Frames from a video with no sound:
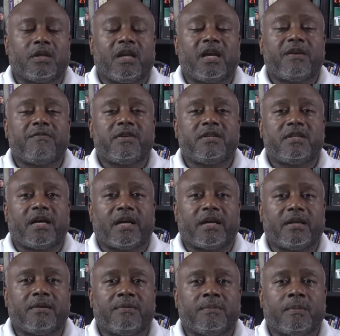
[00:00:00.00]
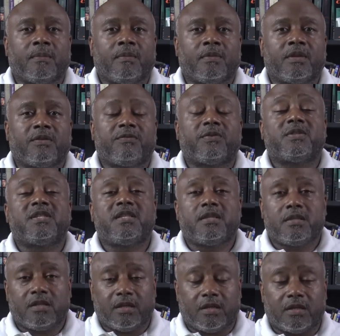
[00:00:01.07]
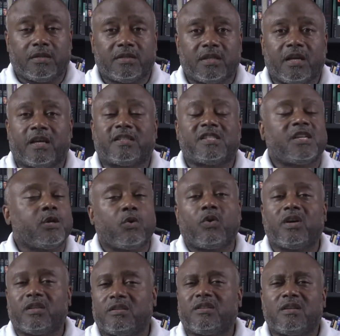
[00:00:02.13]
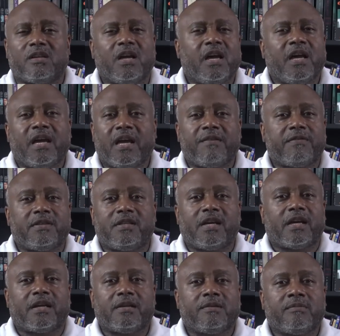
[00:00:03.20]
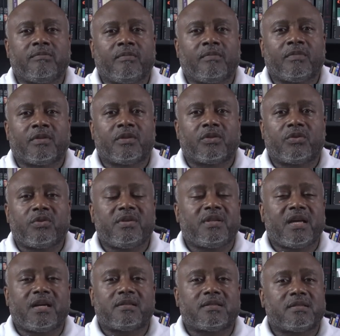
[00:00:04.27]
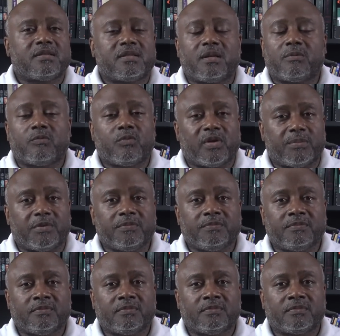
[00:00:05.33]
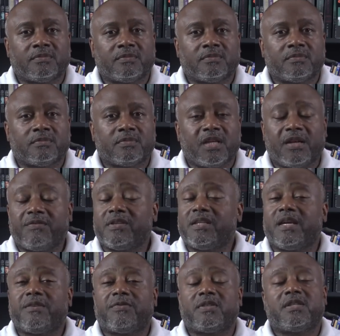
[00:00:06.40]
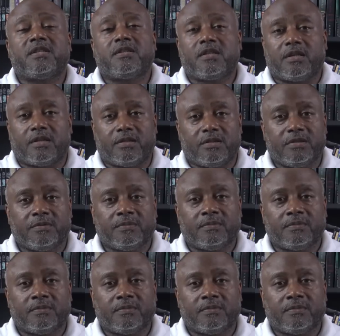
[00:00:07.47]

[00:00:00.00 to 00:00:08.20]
every day, for ten years, a single uh, every day, three thousand something women, every day for ten years